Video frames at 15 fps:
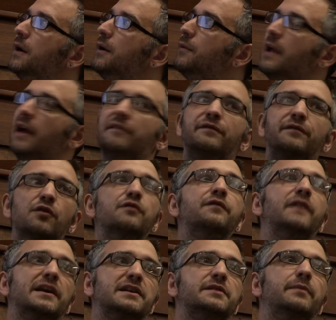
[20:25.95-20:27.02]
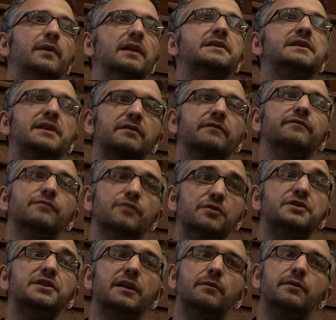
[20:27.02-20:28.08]
We have full flexibility of
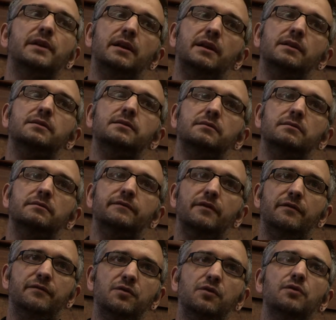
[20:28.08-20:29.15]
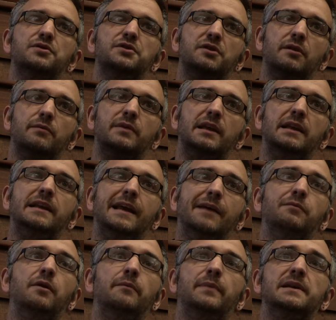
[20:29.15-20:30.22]
routing within it. Of course, you know, with any
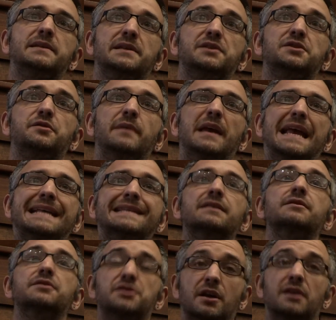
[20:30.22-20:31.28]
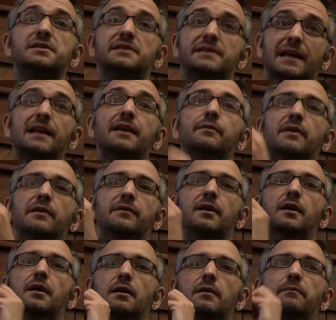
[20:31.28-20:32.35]
network-based system, it isn't just dealing with
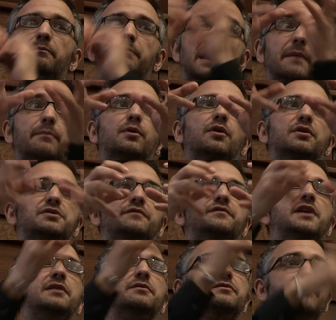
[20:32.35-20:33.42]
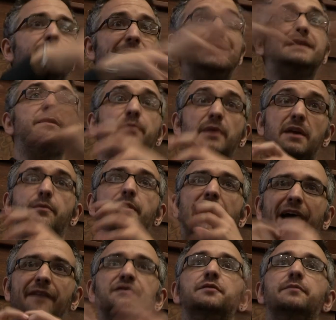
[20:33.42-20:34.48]
big blocks of channels from A to B. We
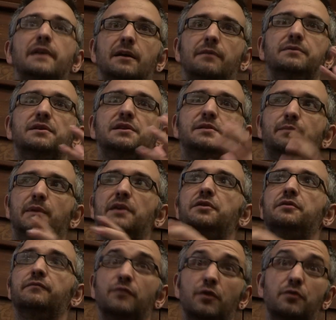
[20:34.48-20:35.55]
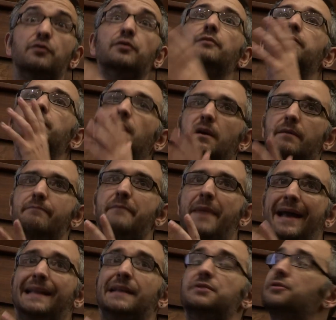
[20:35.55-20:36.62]
have to be able to split them, route them,
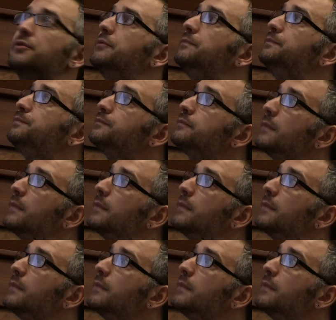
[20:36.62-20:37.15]
manage them.